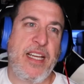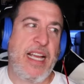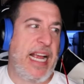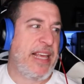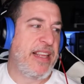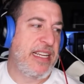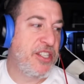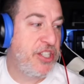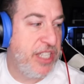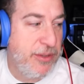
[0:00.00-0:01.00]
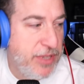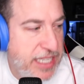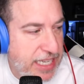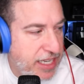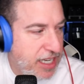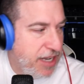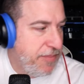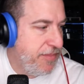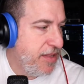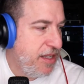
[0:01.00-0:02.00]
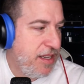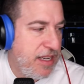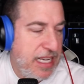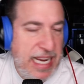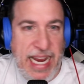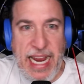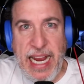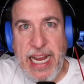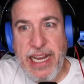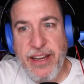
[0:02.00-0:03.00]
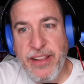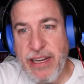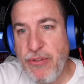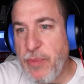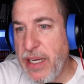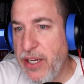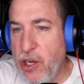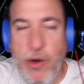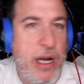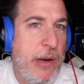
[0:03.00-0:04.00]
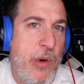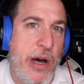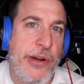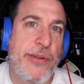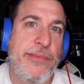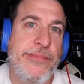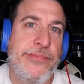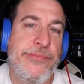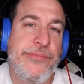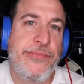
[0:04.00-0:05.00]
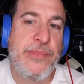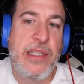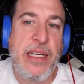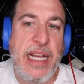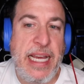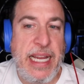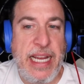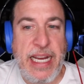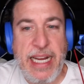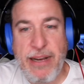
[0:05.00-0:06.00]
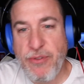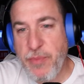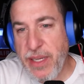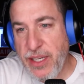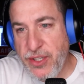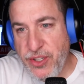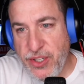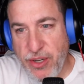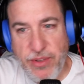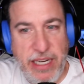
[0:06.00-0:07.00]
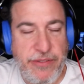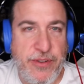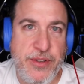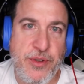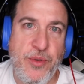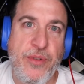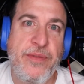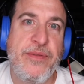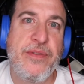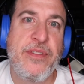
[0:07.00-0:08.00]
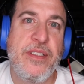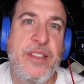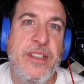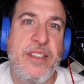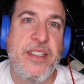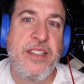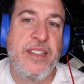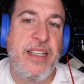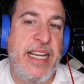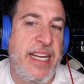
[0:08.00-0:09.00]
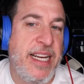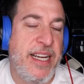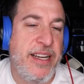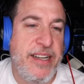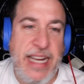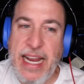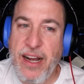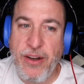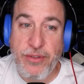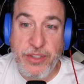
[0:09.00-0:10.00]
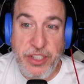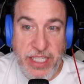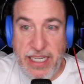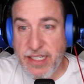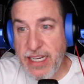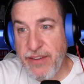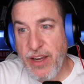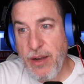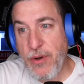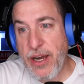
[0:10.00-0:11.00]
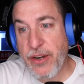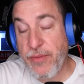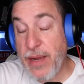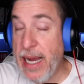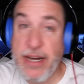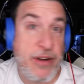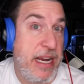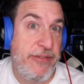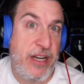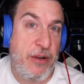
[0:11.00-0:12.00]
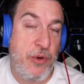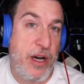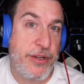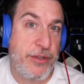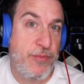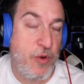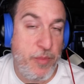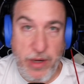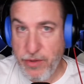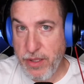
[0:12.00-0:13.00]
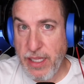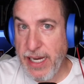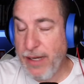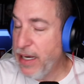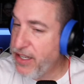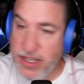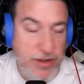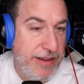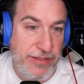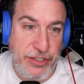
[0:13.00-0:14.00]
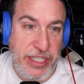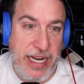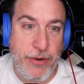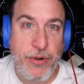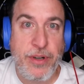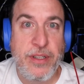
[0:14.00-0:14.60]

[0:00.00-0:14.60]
And then she would get up and there would be no hot water. And I would be so late for school. And now she doesn't have hot water. I don't have hot water. We're both late. I still haven't showered.